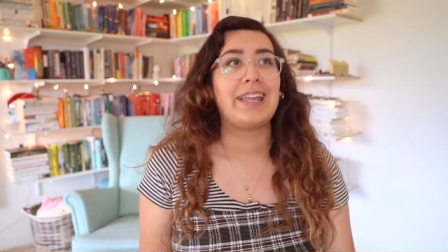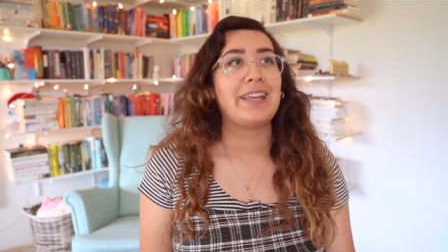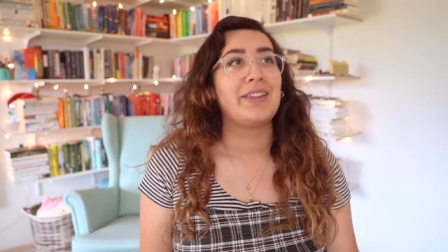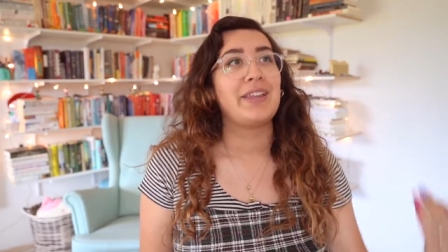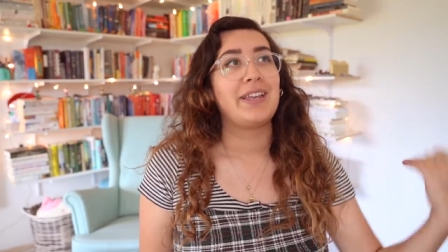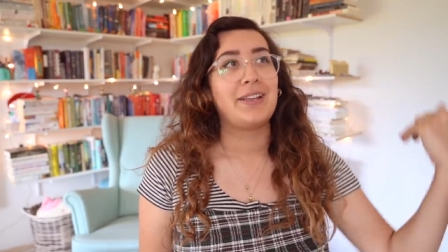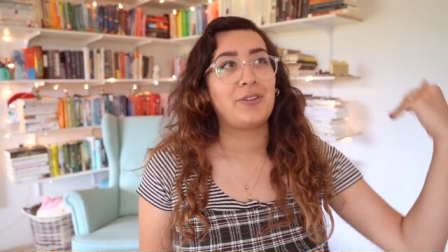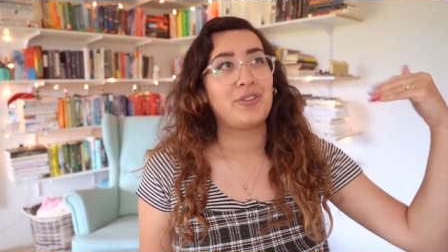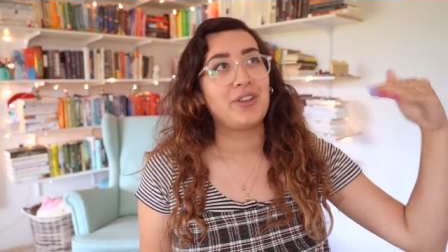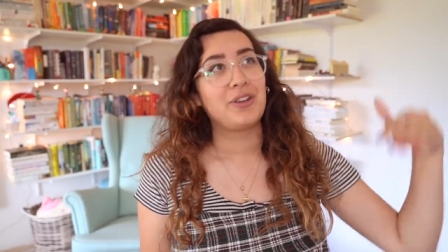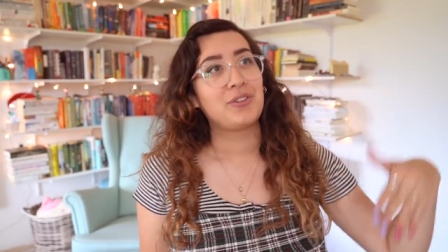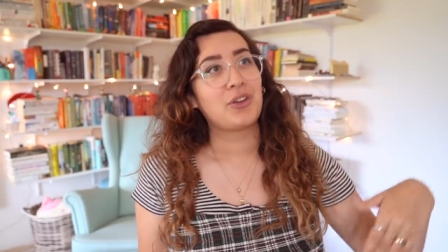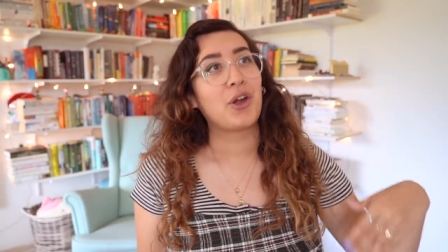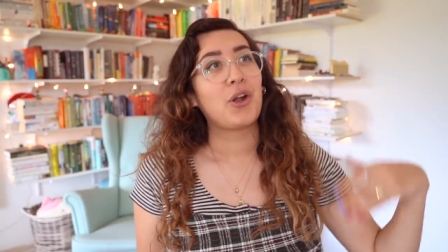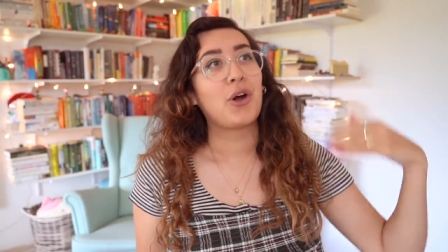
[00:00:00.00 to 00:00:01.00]
And then as
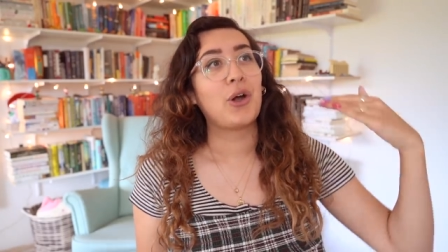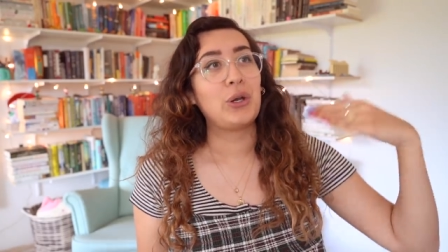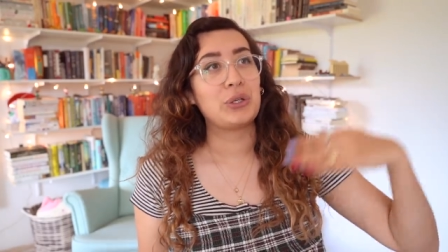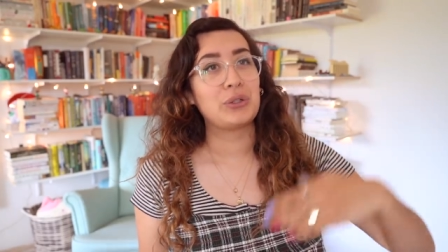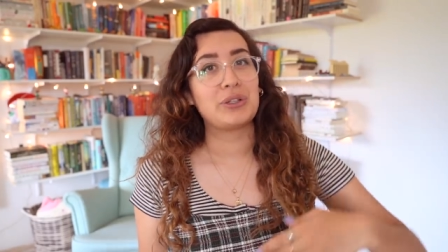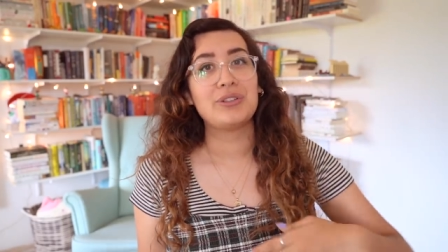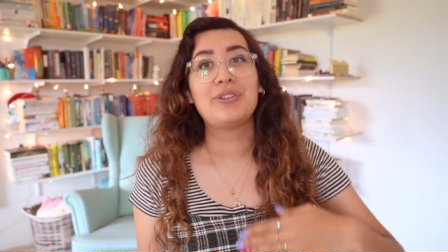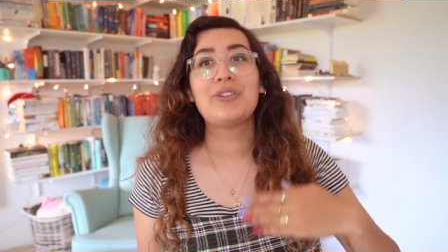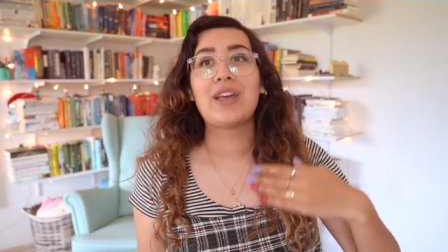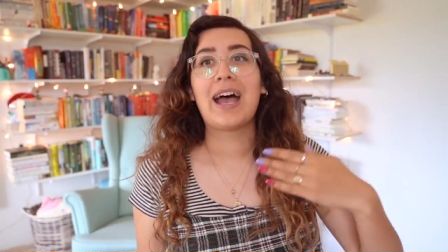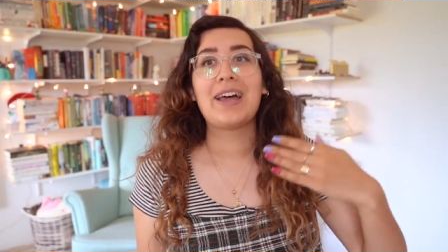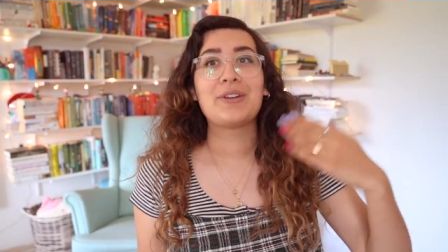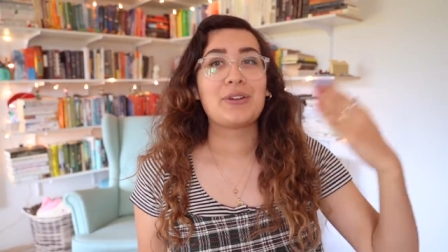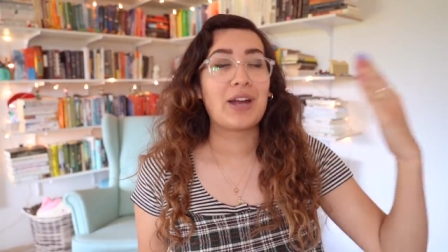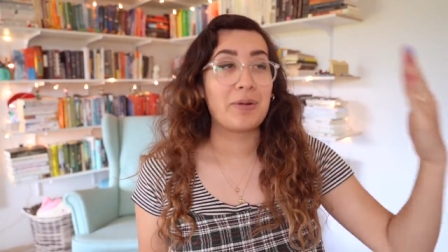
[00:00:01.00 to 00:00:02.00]
things got harder and
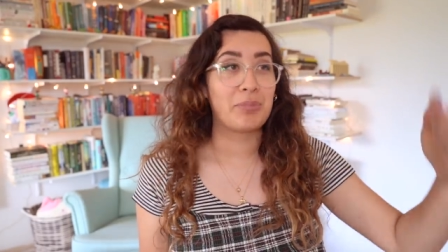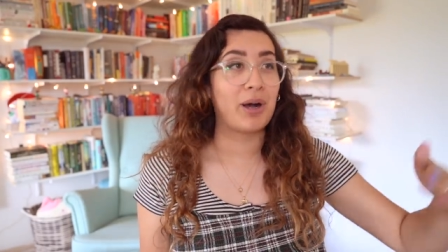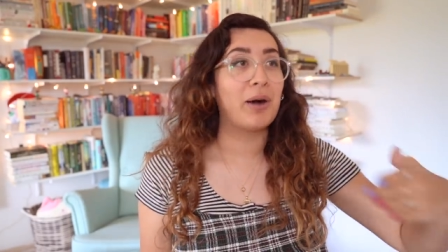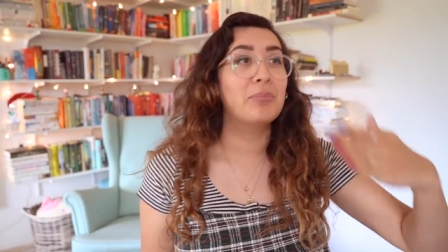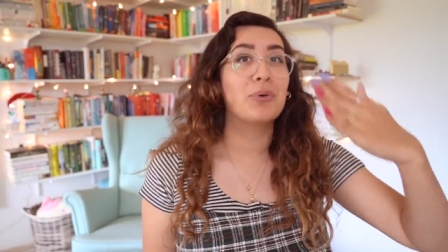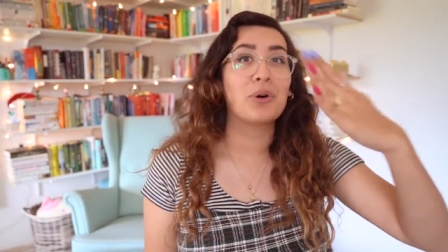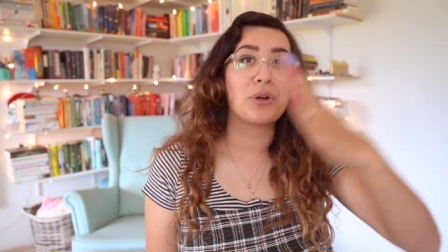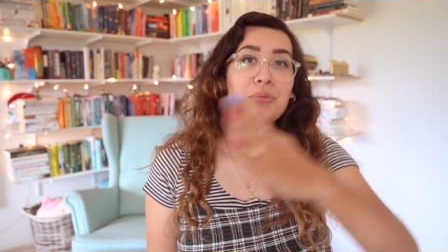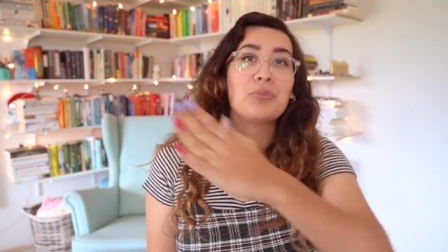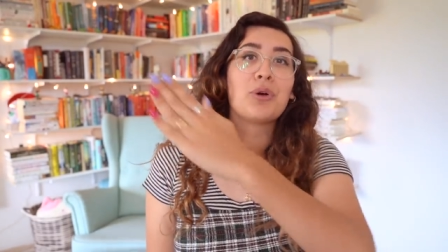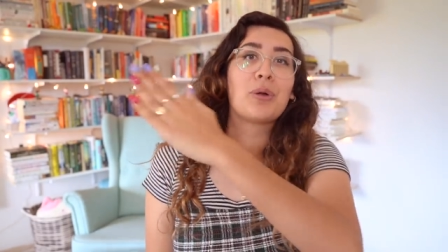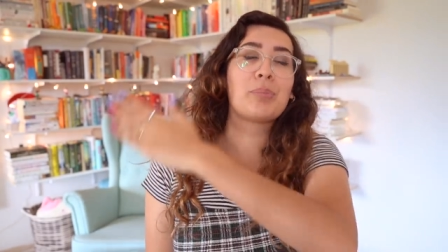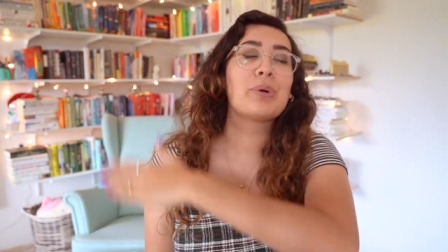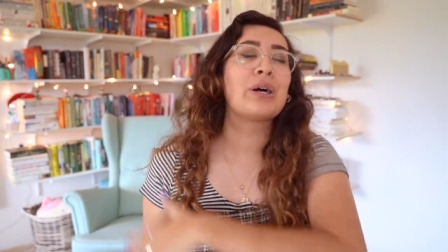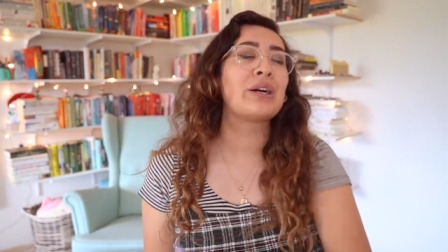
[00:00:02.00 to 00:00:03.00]
sadder, I bought more and
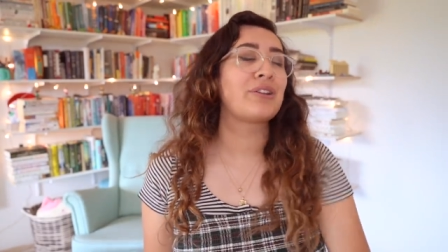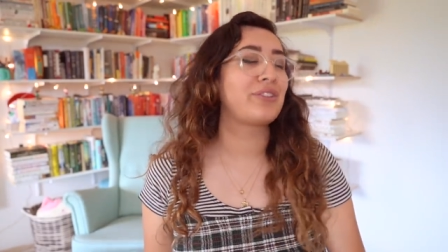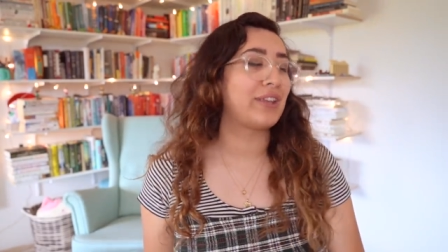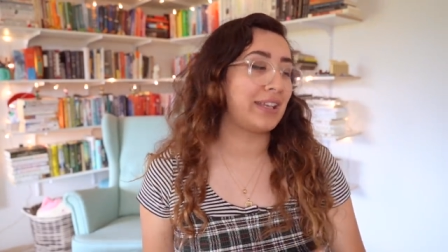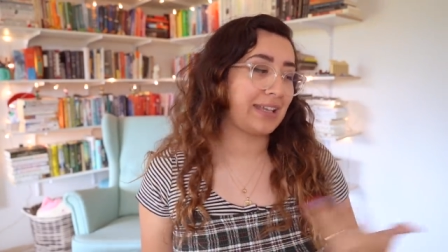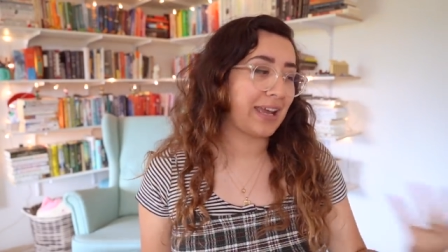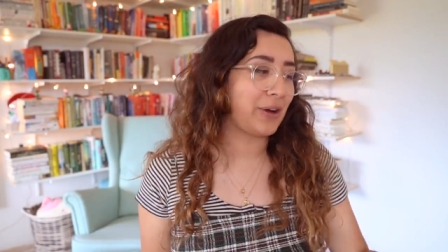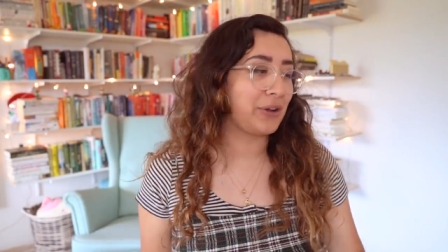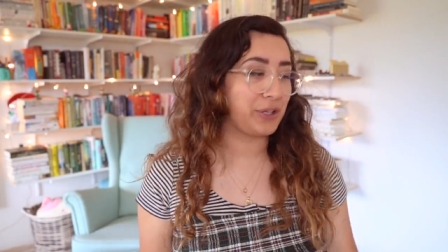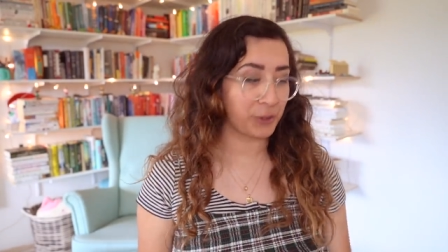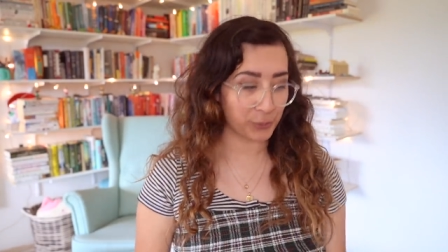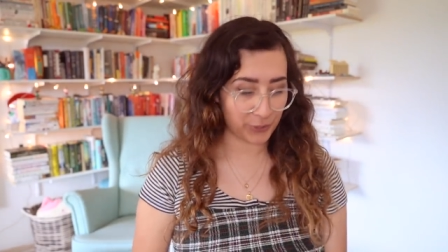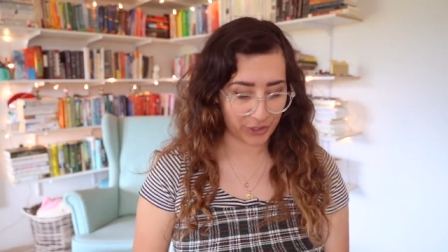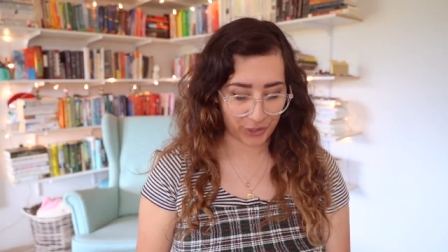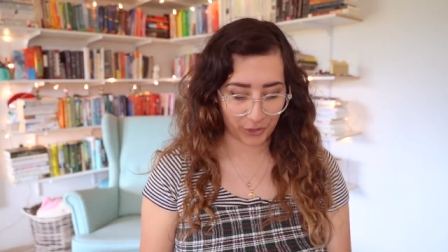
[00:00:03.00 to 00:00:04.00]
more books. And now here
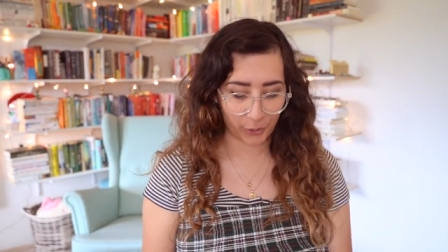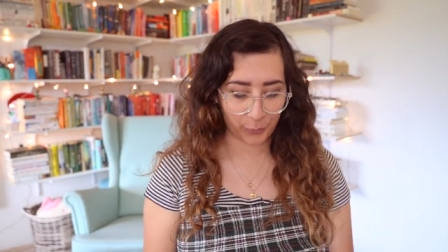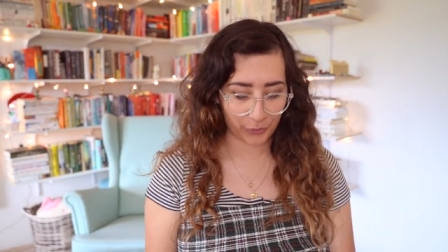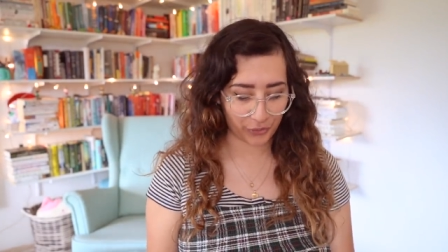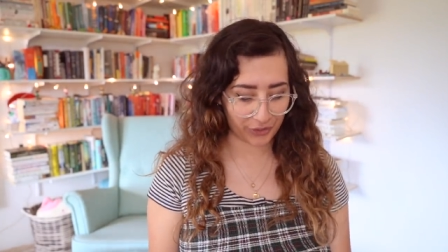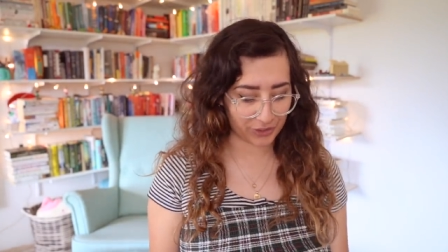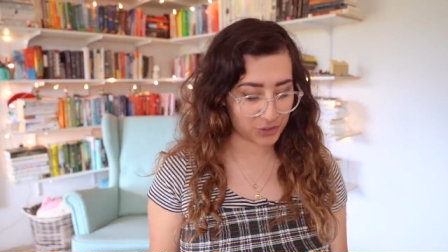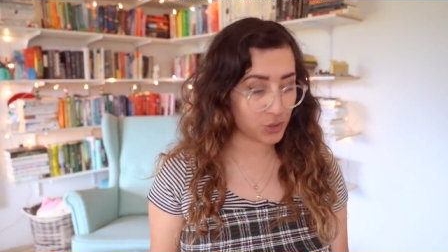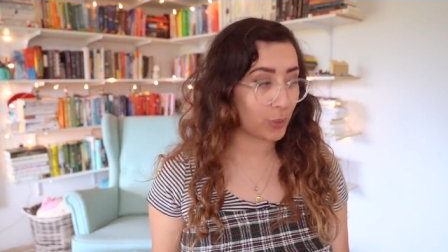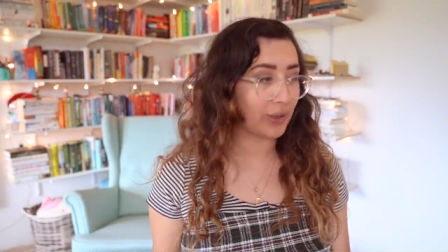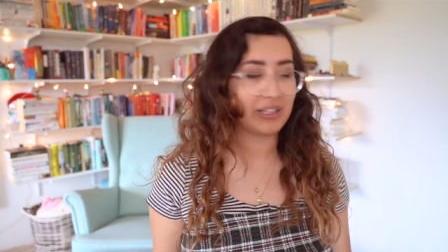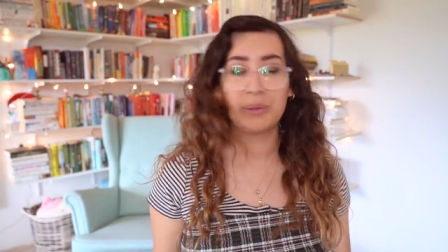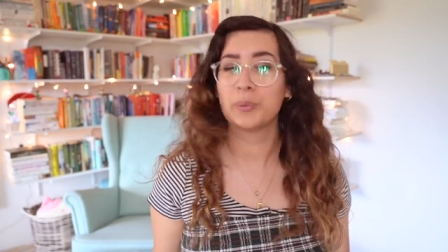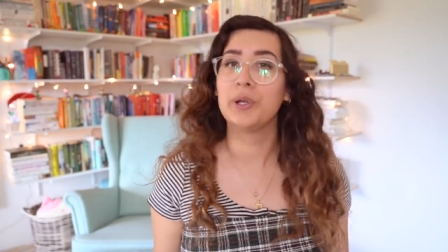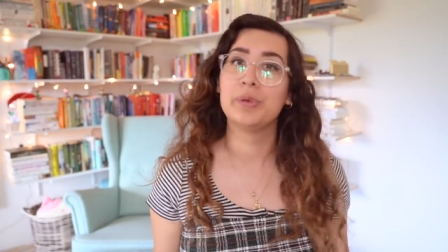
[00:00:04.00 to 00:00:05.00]
we are with like
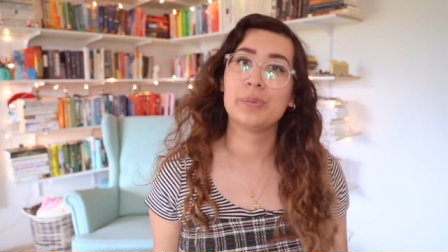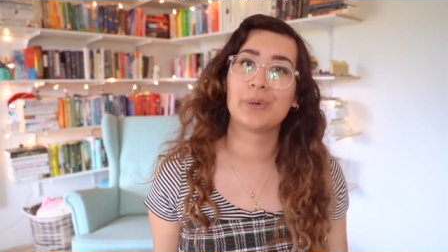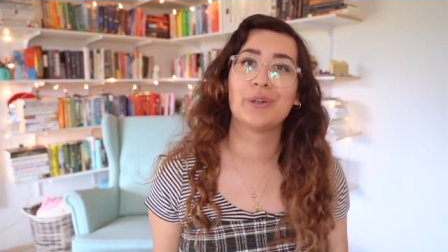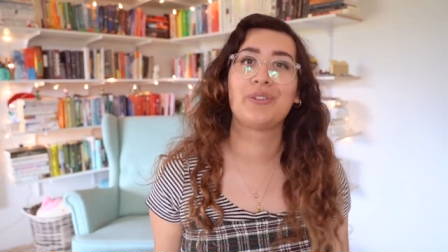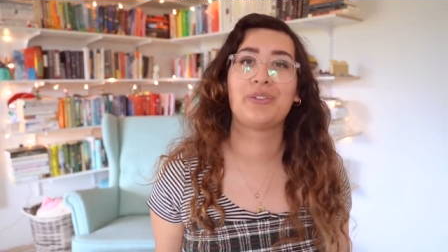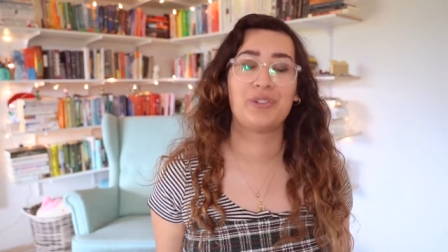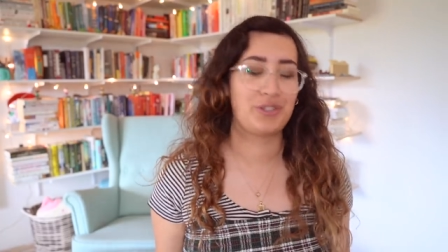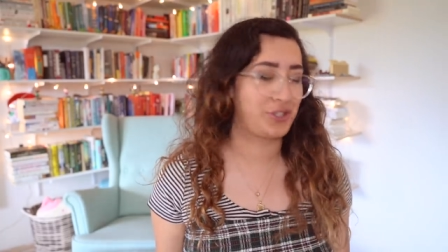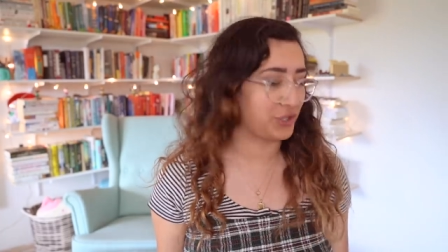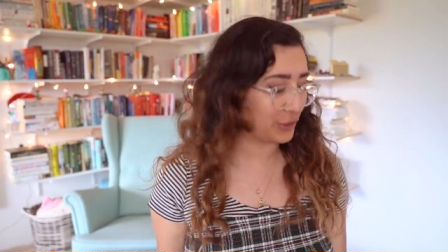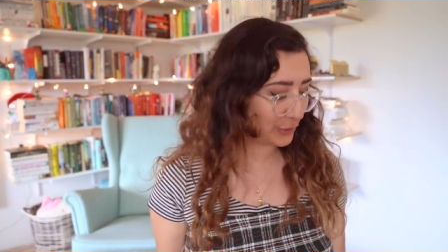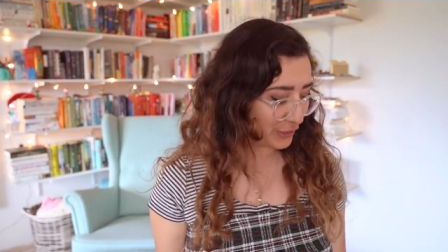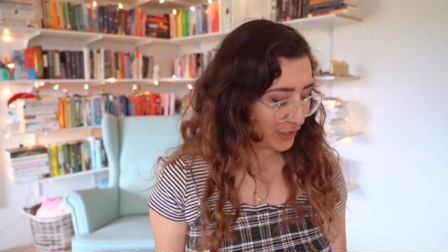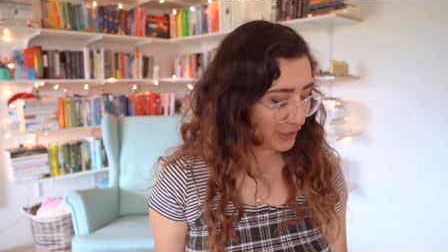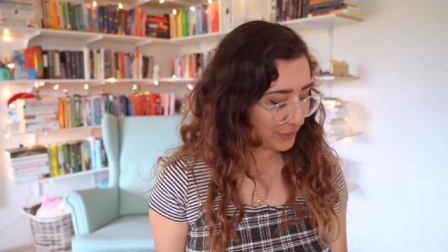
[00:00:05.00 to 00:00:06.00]
twenty-one books to show
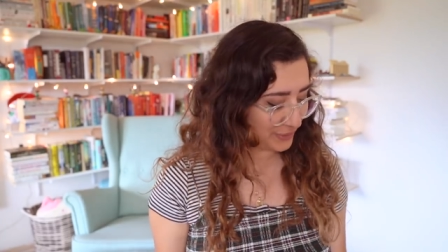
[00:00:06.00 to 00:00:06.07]
you.